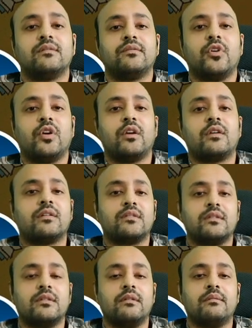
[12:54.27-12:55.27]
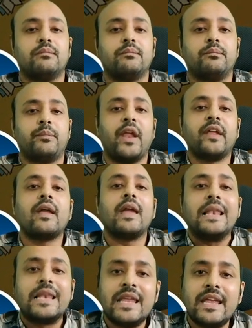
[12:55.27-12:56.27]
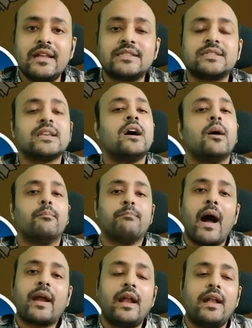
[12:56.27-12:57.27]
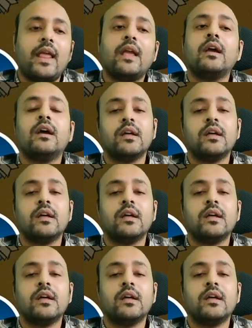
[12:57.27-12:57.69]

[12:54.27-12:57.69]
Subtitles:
for bringing in leads, marketing?